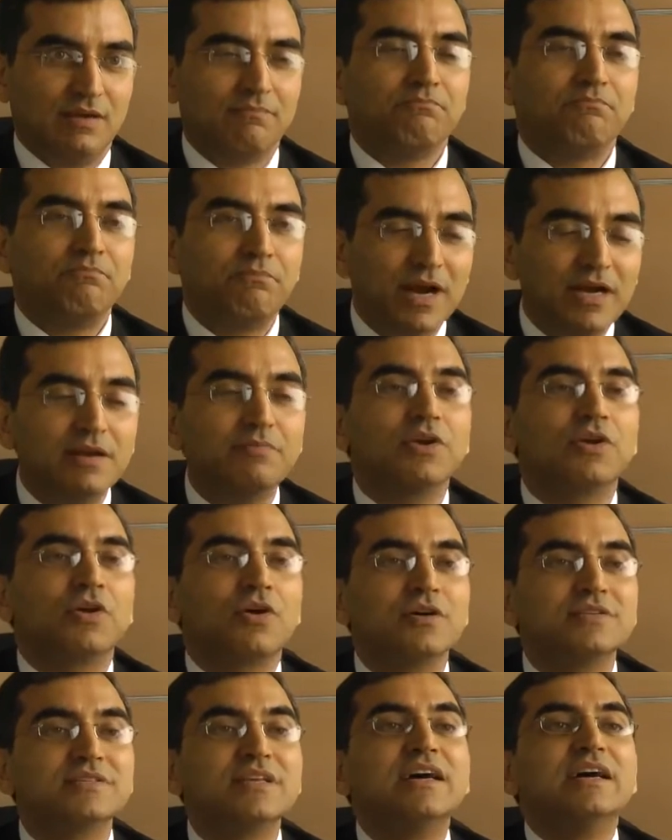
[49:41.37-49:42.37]
but
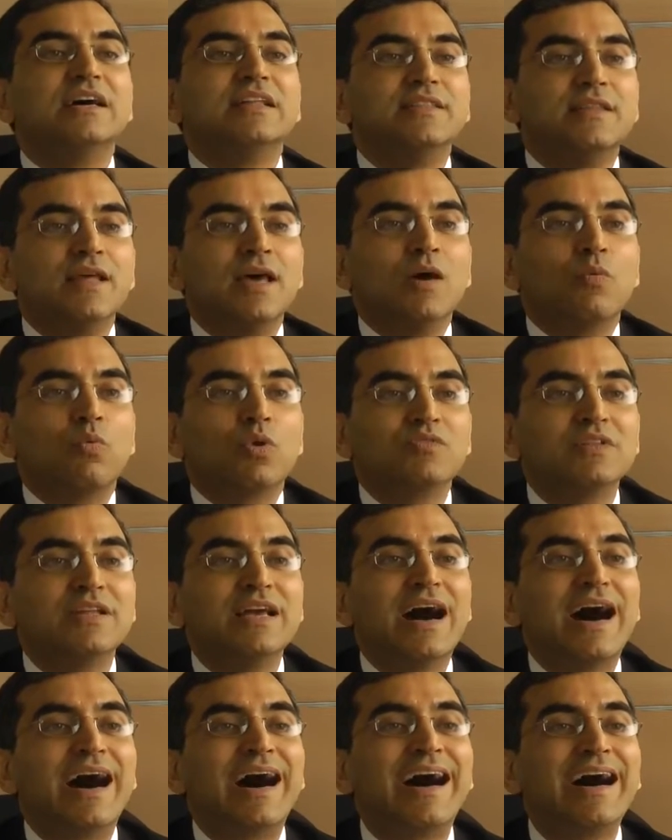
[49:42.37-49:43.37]
because they are one of the
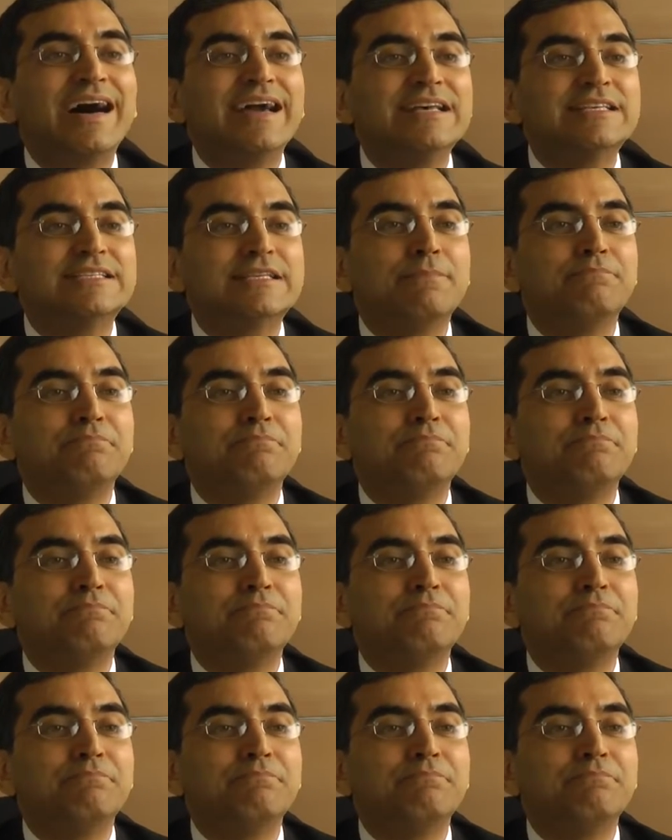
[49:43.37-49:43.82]
highest